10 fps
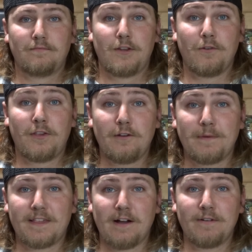YouTube,
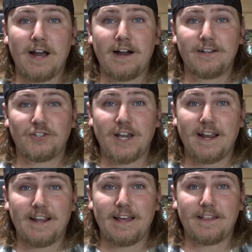what's going on? It's
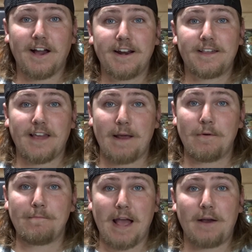J&A Exotics and
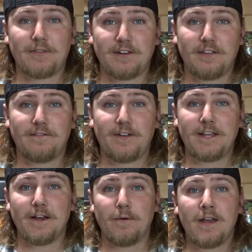we're back with another
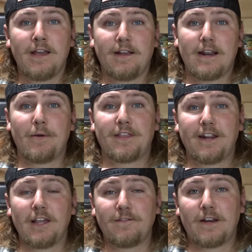video. Now in
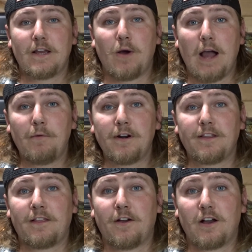today's video, I wanted
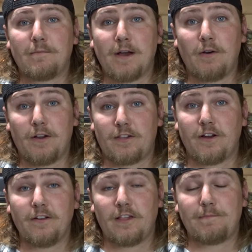to talk about a
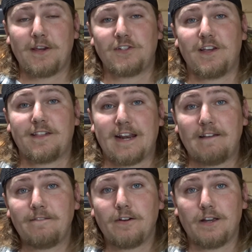certain species that I
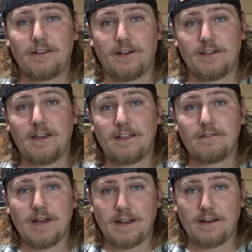feel like doesn't get
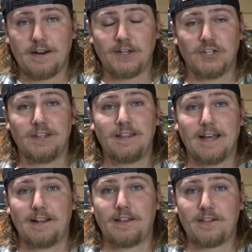the recognition
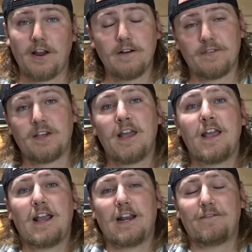that it deserves.
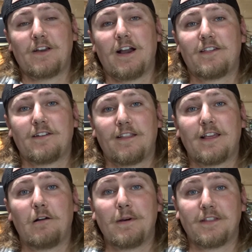And if you guys couldn't
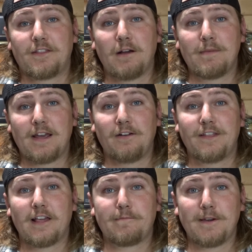tell by the thumbnail,
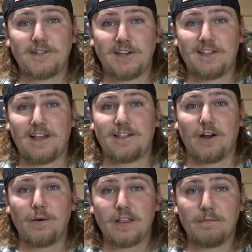that species is
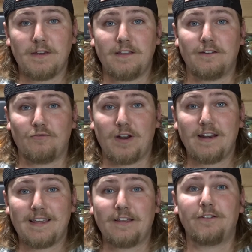going to be the
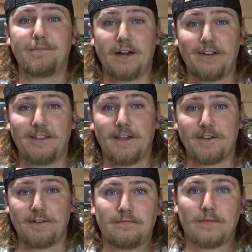Green Keeled Bellied
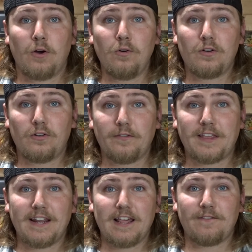Lizard. The whole goal of
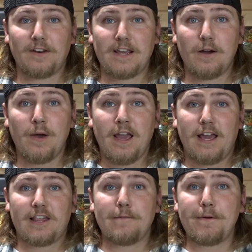today's video
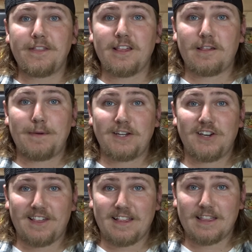is to put this
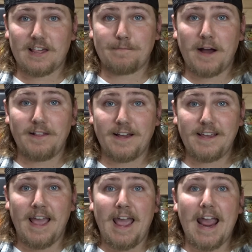species into the
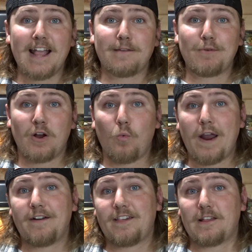spotlight and to bring
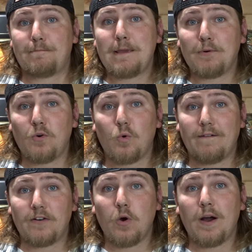awareness to people who
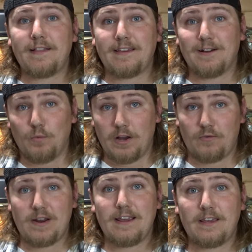have no idea what
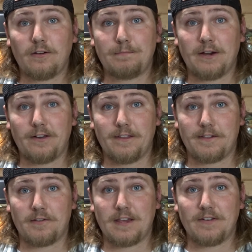Green Keeled Bellied
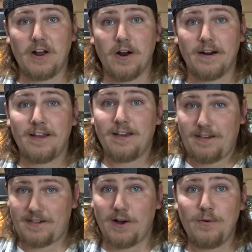Lizards even are.
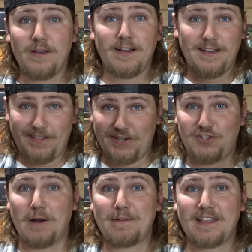So, let's
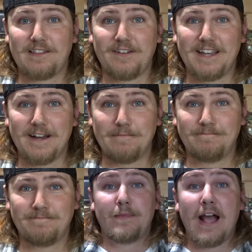jump into the video.
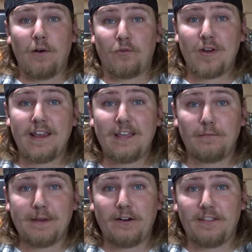Now, Green Keeled
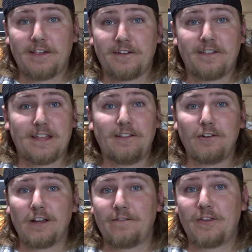Bellied Lizards look
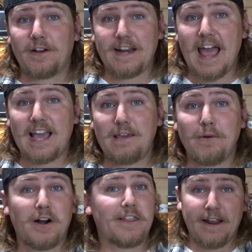like you took an Ackie
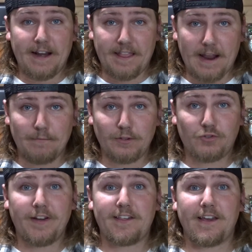monitor and an emerald
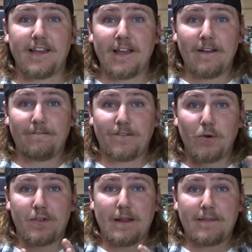tree skink,
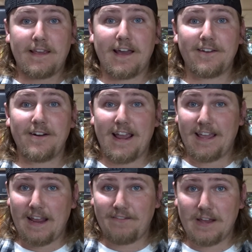fused them together, and
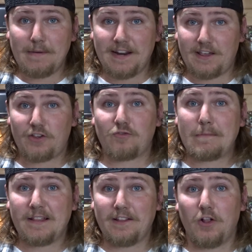gave them an
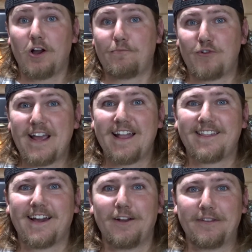extremely long
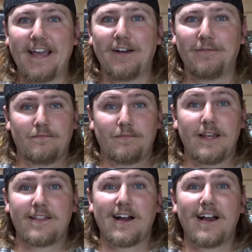prehensile tail.
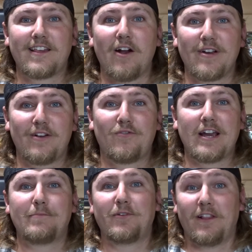These guys are
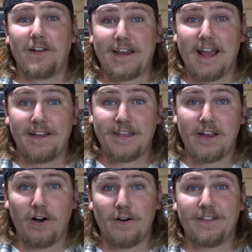incredible to look at.
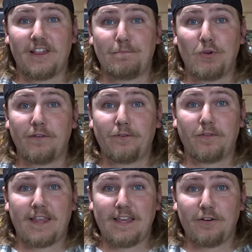They are this beautiful
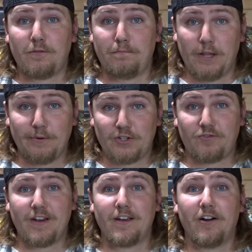teal bluish
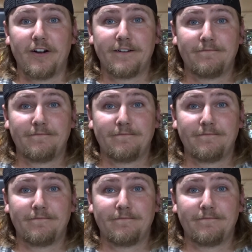green color.